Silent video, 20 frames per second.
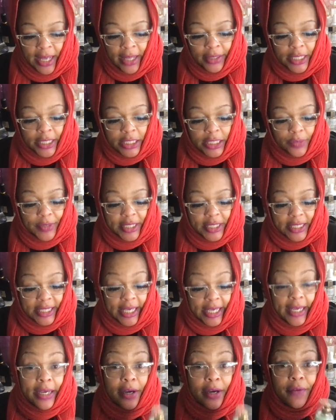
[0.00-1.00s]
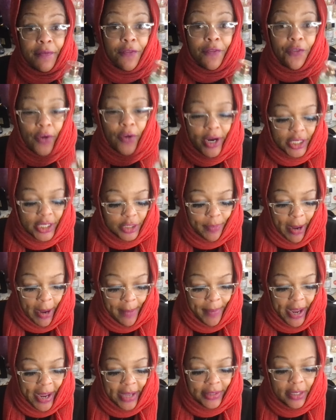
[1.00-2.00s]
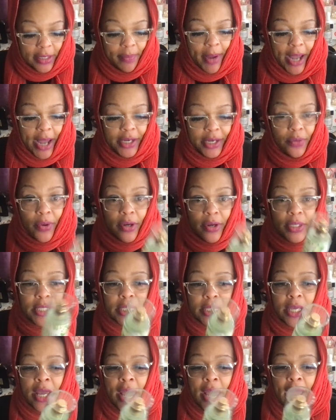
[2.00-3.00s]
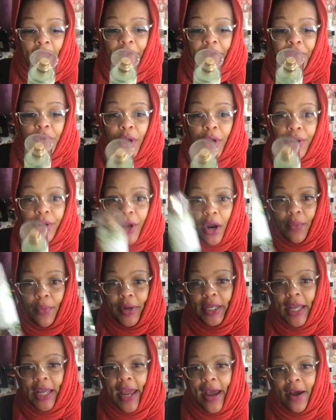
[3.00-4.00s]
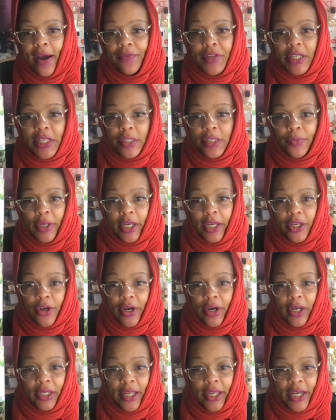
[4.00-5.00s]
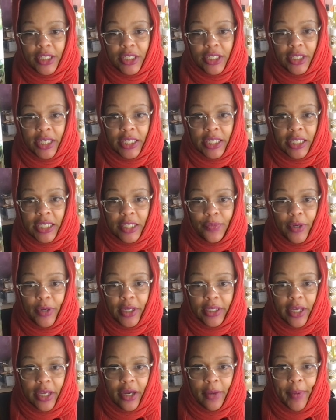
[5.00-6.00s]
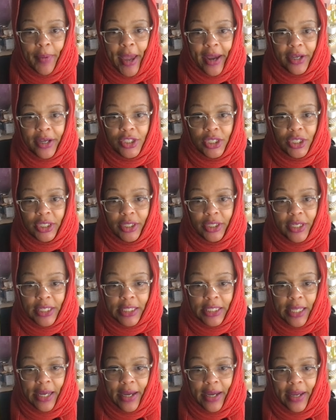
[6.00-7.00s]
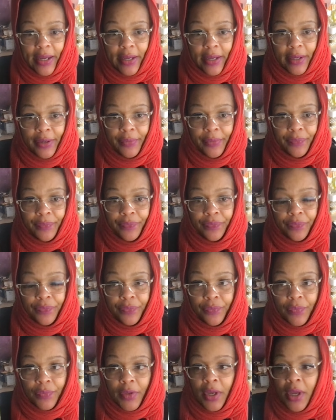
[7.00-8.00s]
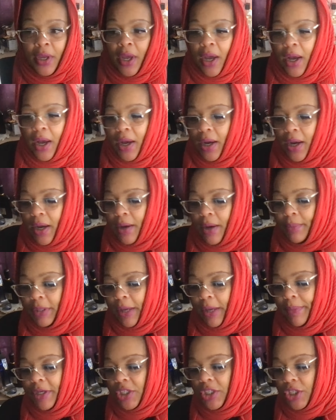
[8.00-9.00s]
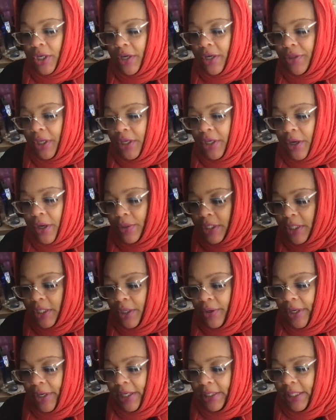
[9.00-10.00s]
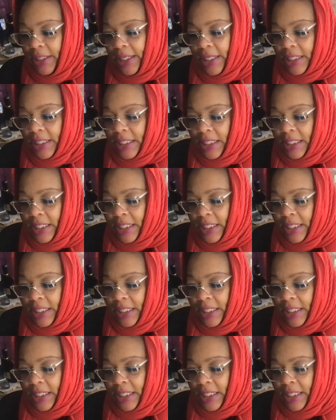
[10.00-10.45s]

This one is Gingham Fresh by Bath & Body Works. If you don't already have this one in your collection, this is what the packaging looks like. Um, let me share the notes that are in this.